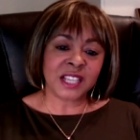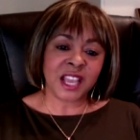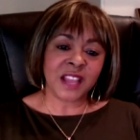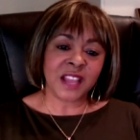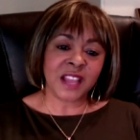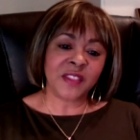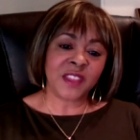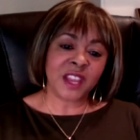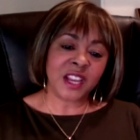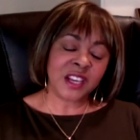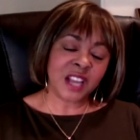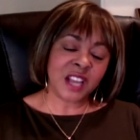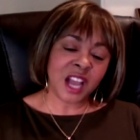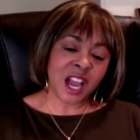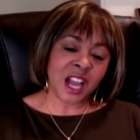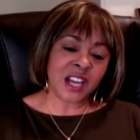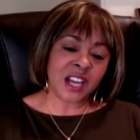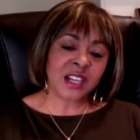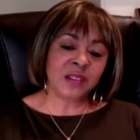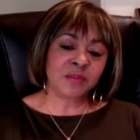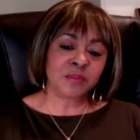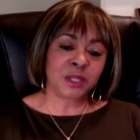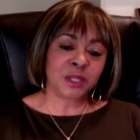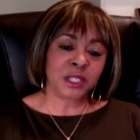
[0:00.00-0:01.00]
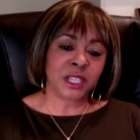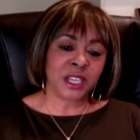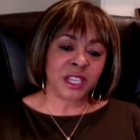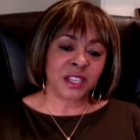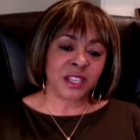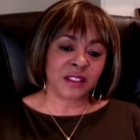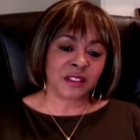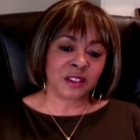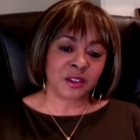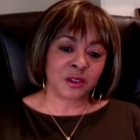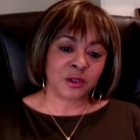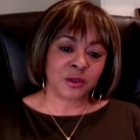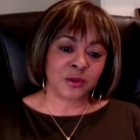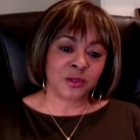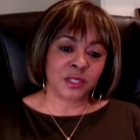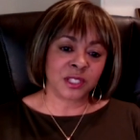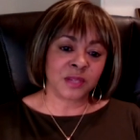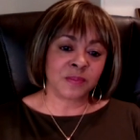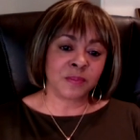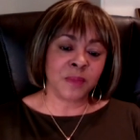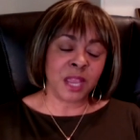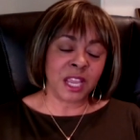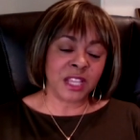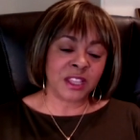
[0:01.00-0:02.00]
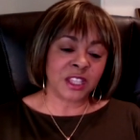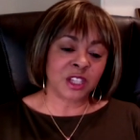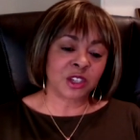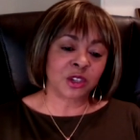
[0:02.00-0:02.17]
had they not completed those and made